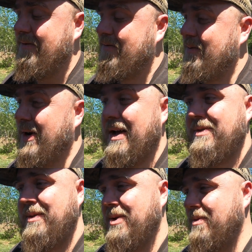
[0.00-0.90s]
From what
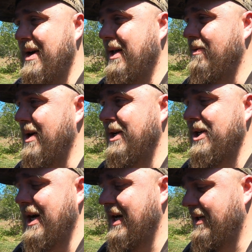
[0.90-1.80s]
I've seen with a regular
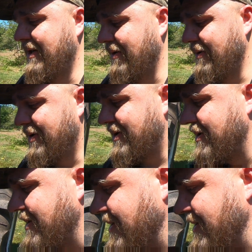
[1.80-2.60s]
wrench, I had to use